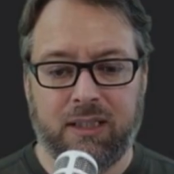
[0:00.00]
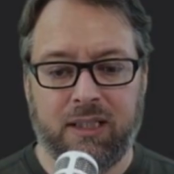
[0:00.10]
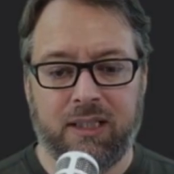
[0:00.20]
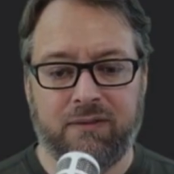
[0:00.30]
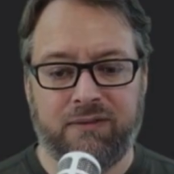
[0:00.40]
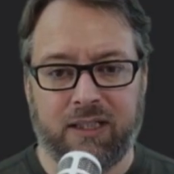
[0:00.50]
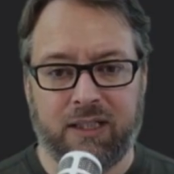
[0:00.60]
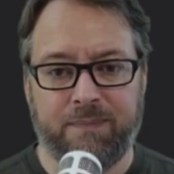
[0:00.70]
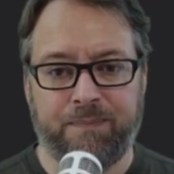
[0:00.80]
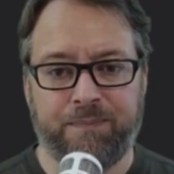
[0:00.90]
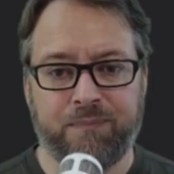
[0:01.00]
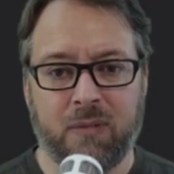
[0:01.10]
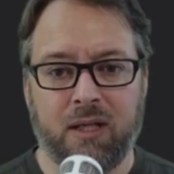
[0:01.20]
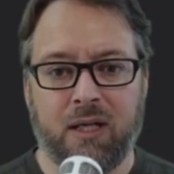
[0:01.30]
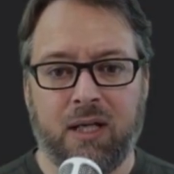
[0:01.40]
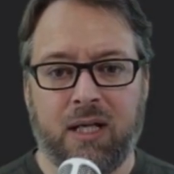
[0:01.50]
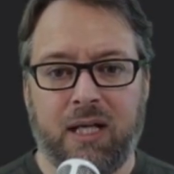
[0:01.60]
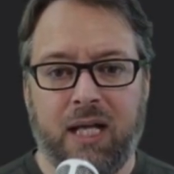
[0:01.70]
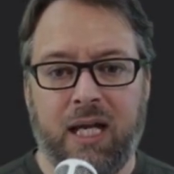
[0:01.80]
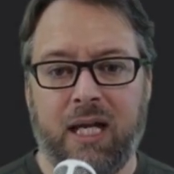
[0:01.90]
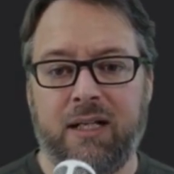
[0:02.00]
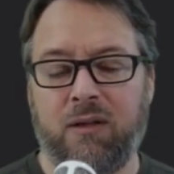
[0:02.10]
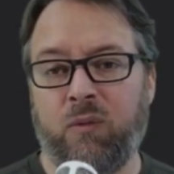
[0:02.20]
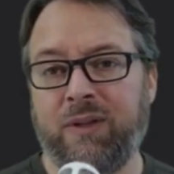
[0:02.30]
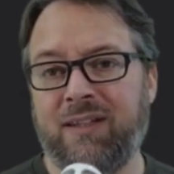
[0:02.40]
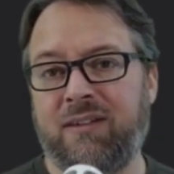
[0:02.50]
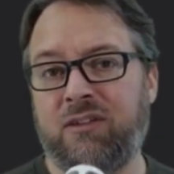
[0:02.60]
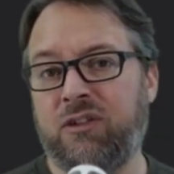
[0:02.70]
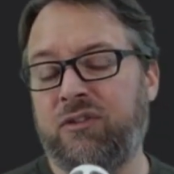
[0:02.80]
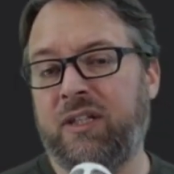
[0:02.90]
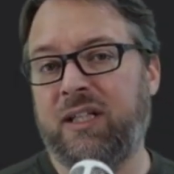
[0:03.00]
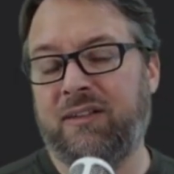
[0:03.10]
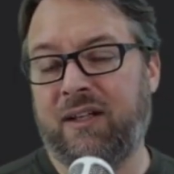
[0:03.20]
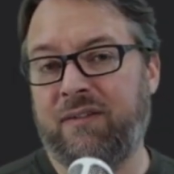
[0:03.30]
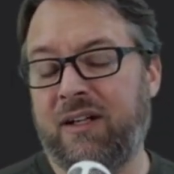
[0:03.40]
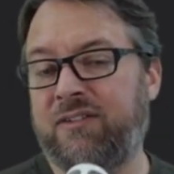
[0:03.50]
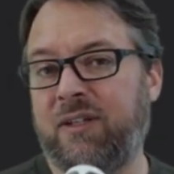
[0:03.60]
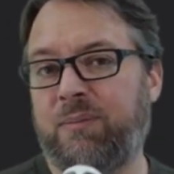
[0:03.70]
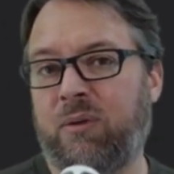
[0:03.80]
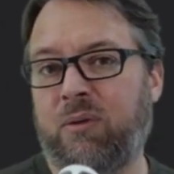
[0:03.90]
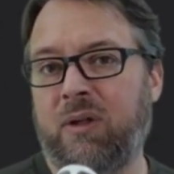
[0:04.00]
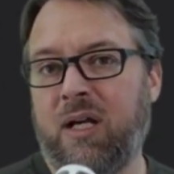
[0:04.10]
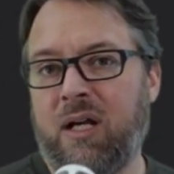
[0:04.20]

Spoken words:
env. And what this is using is a very simple